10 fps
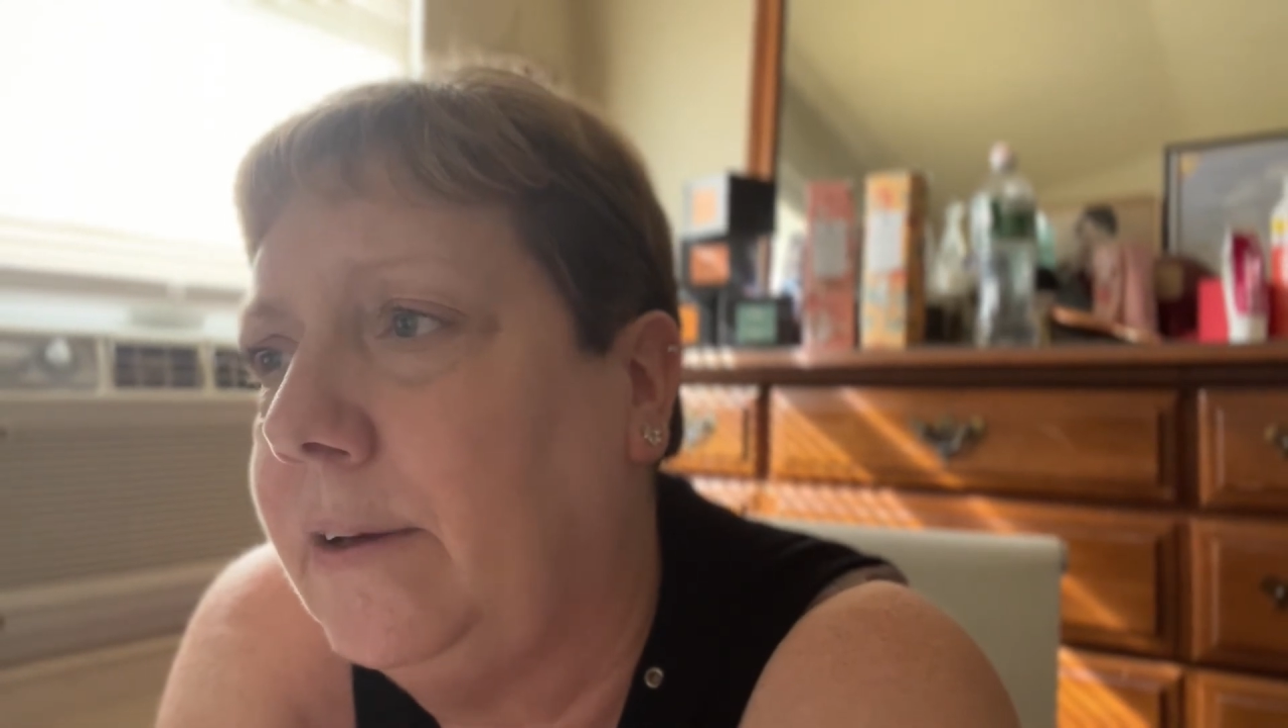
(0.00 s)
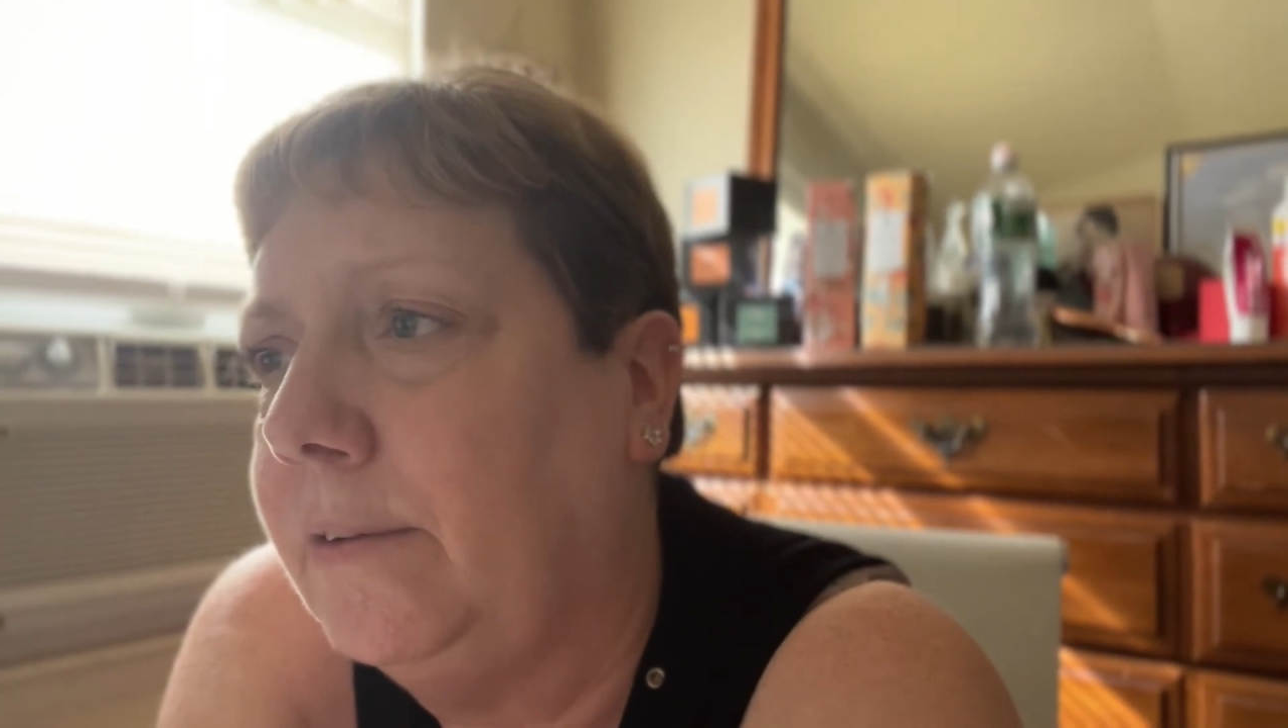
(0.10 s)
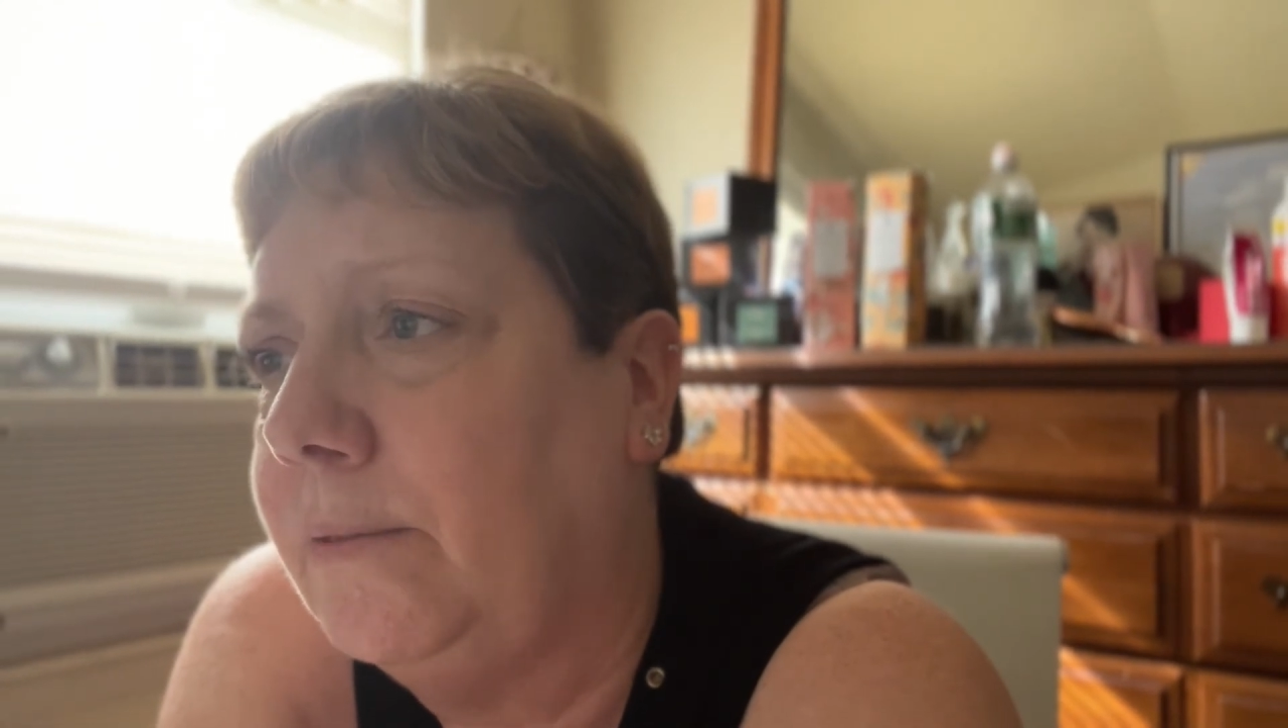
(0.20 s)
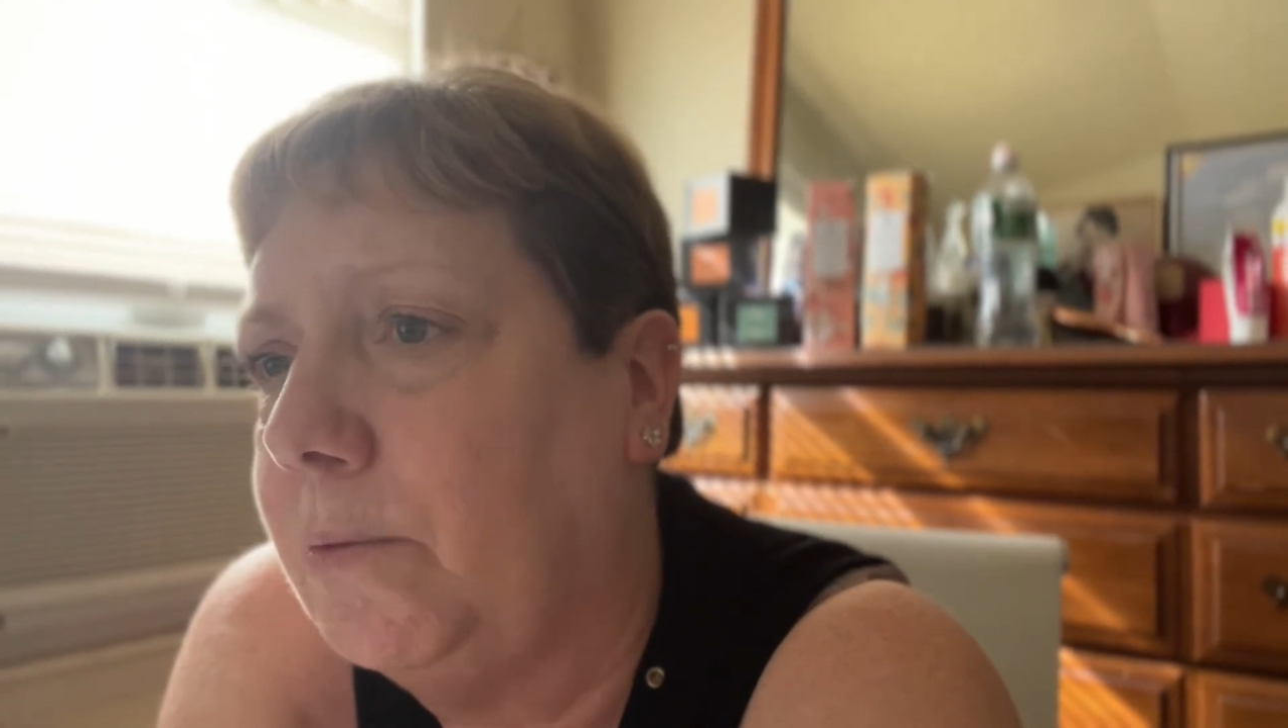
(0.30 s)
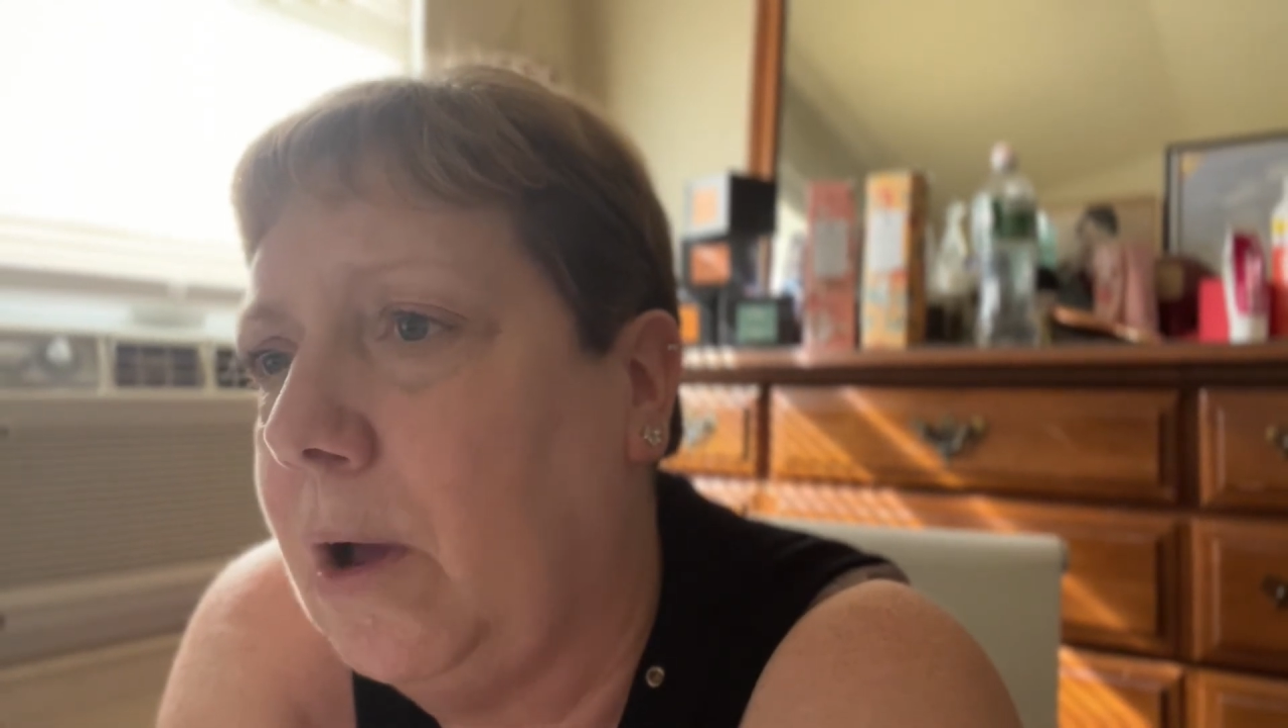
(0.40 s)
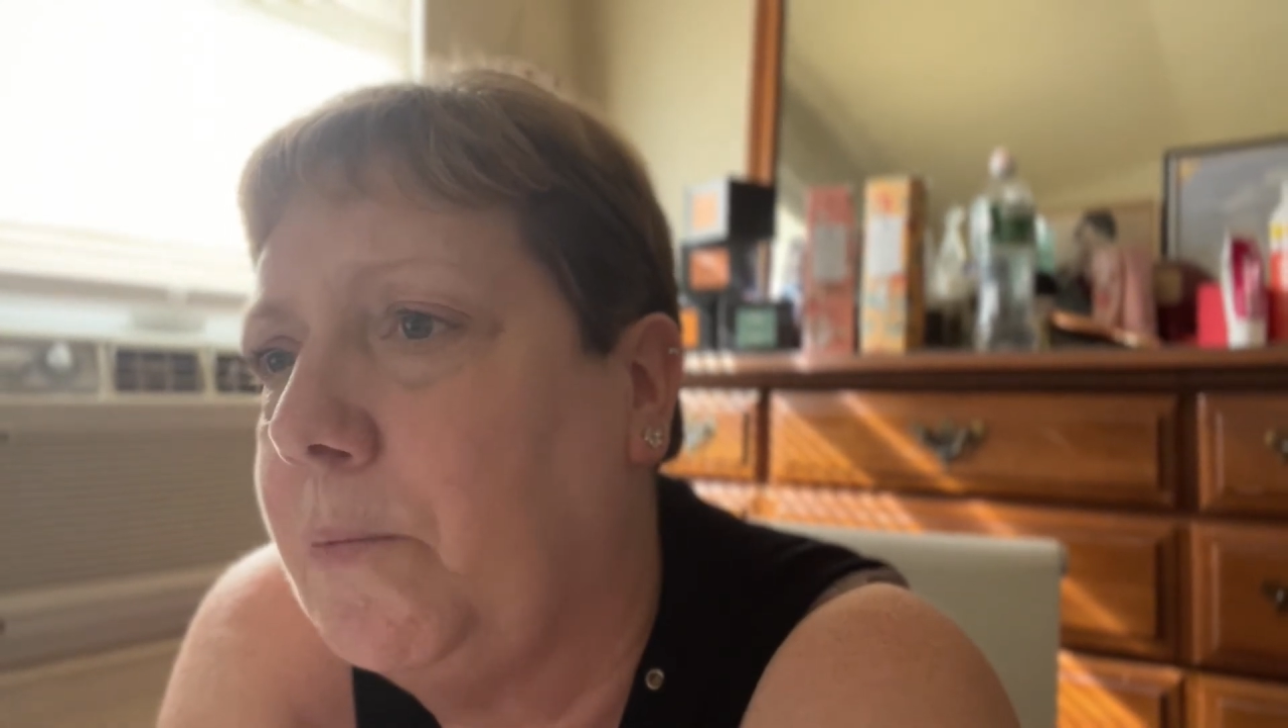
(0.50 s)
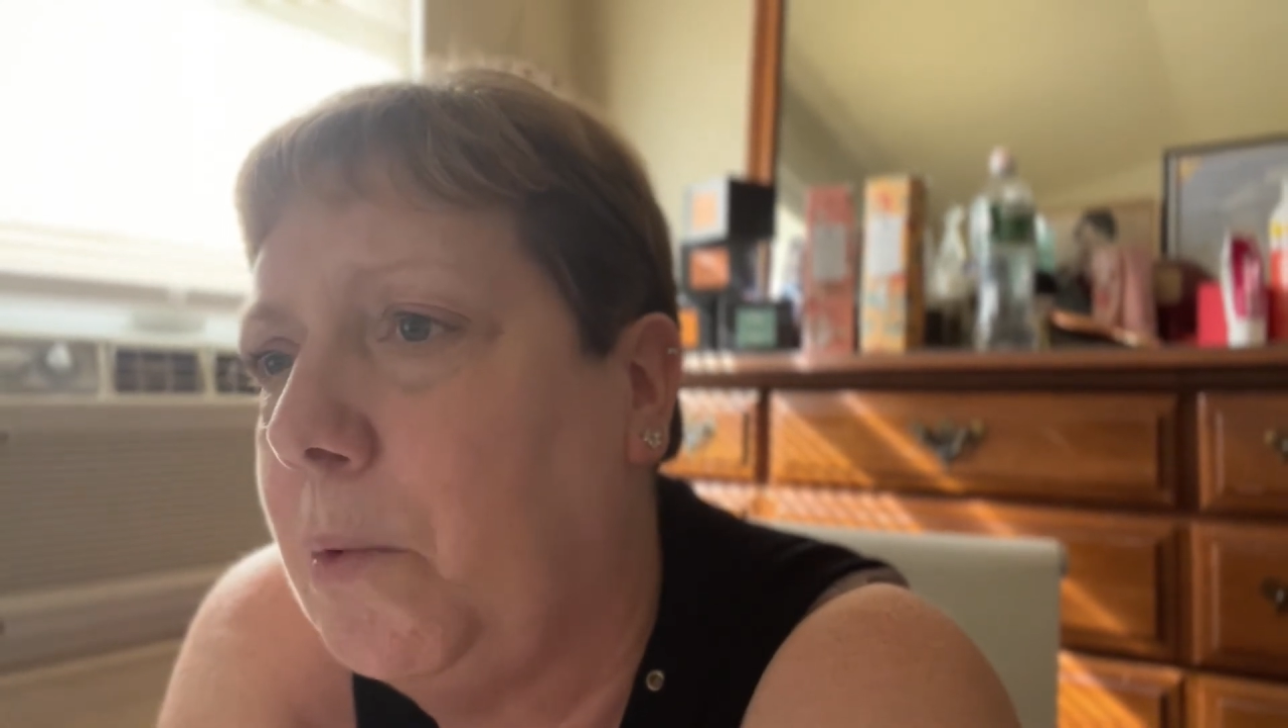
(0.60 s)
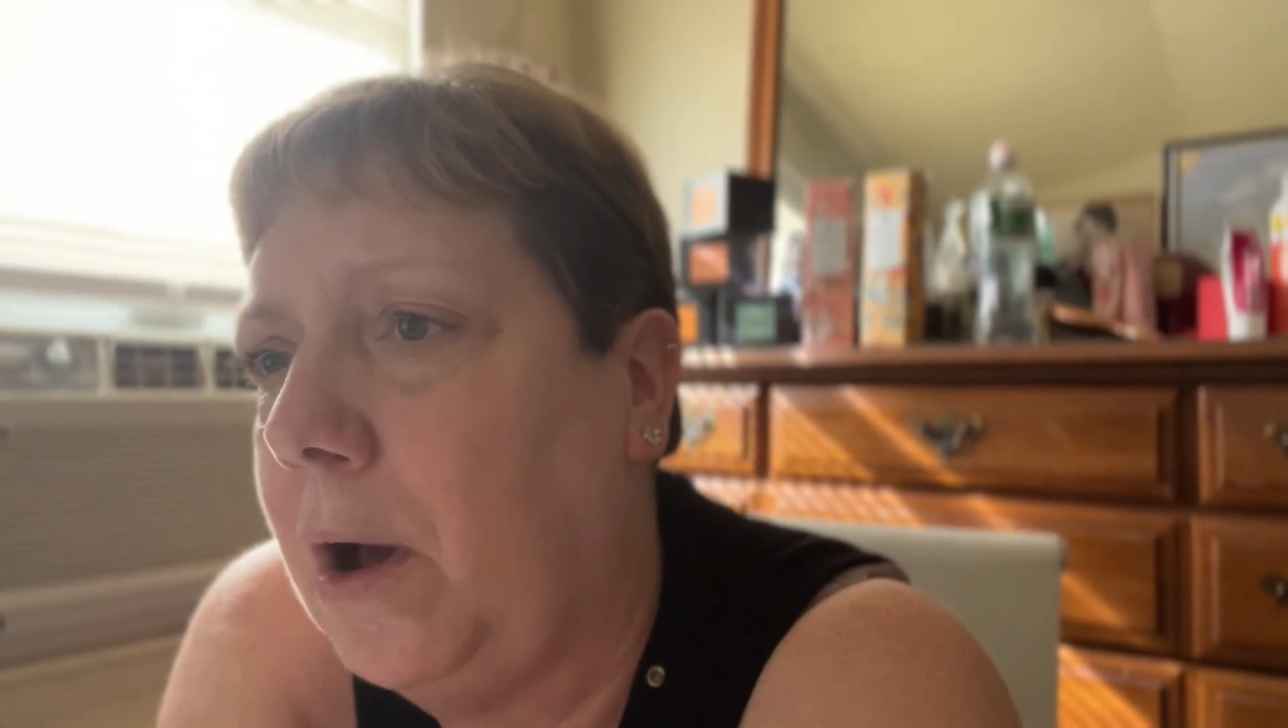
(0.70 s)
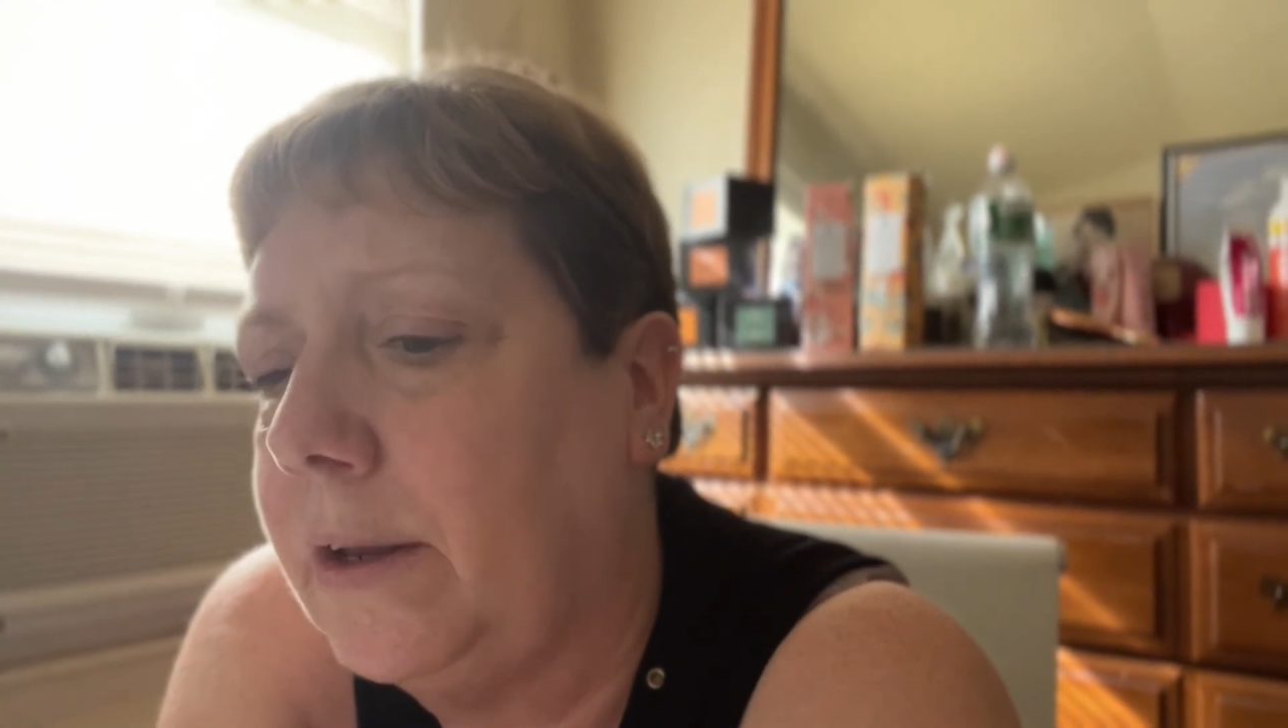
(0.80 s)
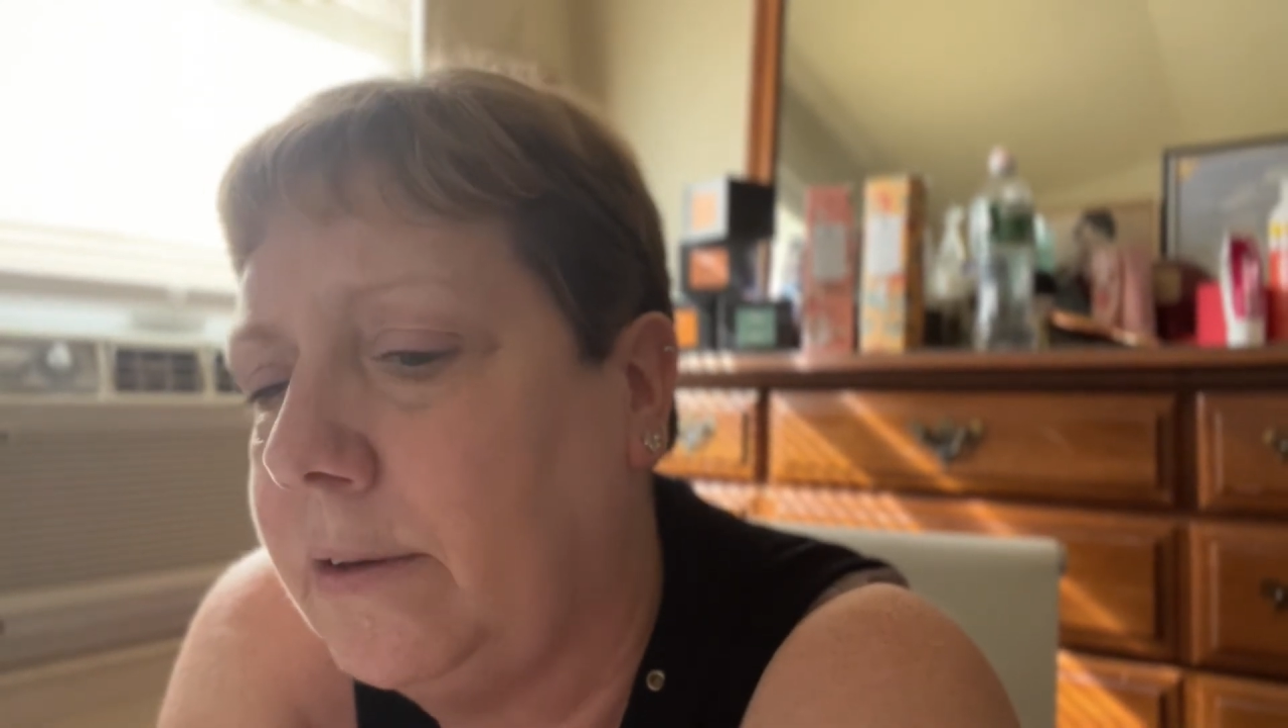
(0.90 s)
and, and
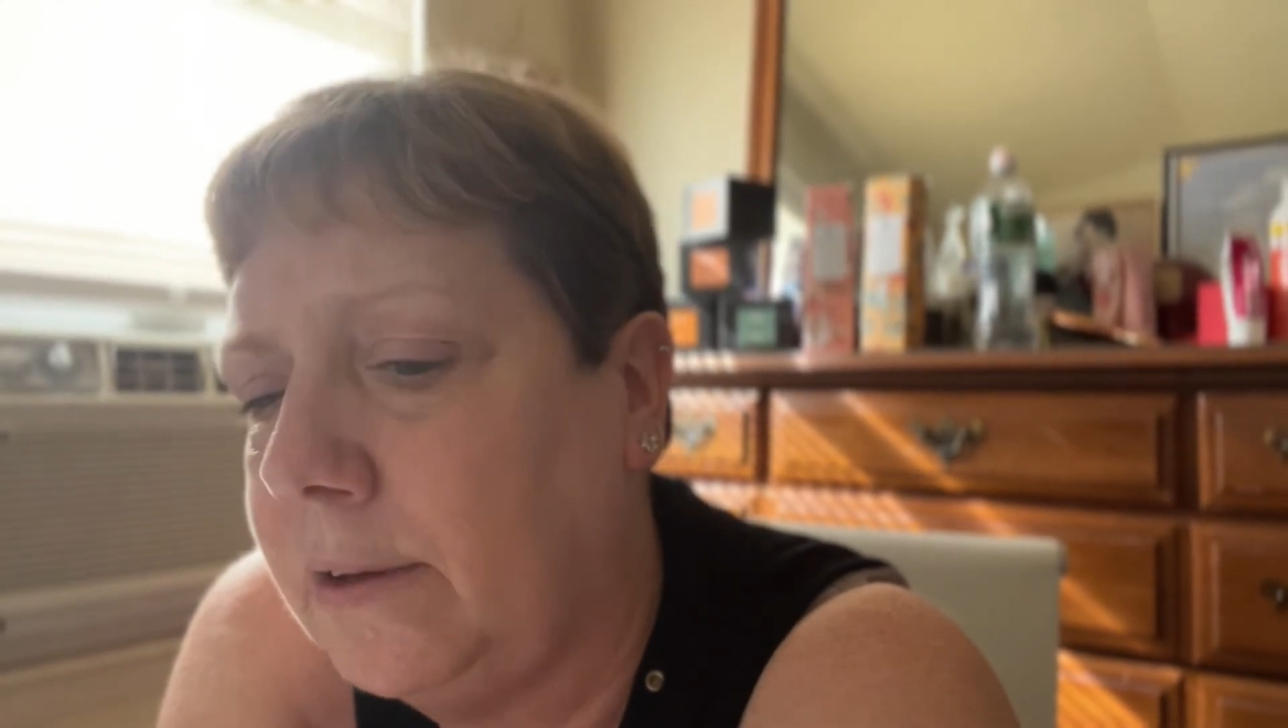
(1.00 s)
what.